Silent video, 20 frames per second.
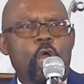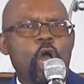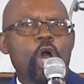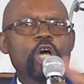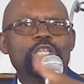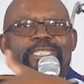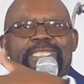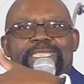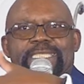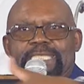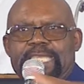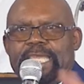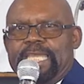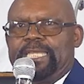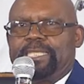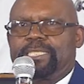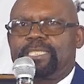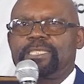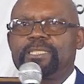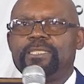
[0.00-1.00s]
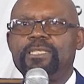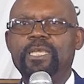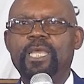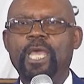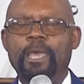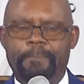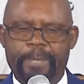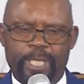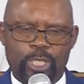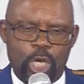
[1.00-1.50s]
row seat
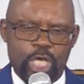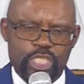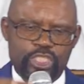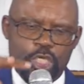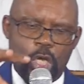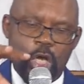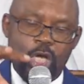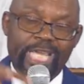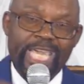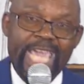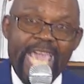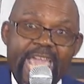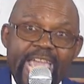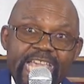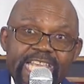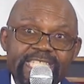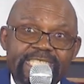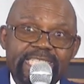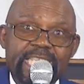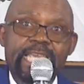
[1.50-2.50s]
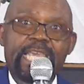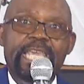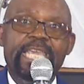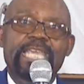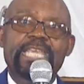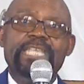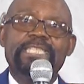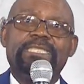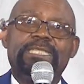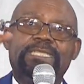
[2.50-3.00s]
because your case
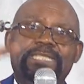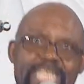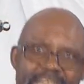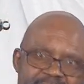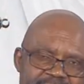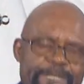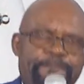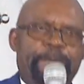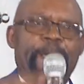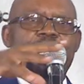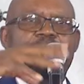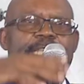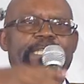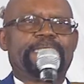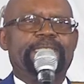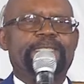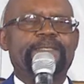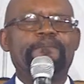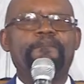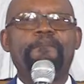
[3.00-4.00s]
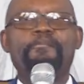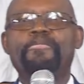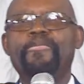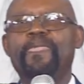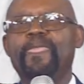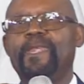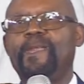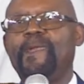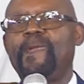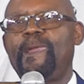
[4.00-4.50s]
is desperate
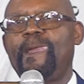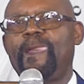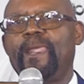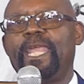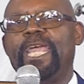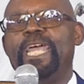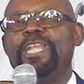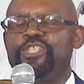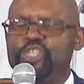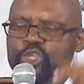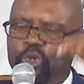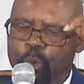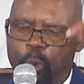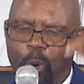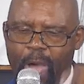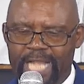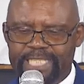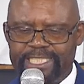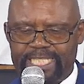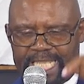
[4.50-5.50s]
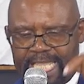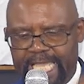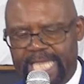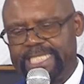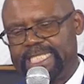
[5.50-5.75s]
and you want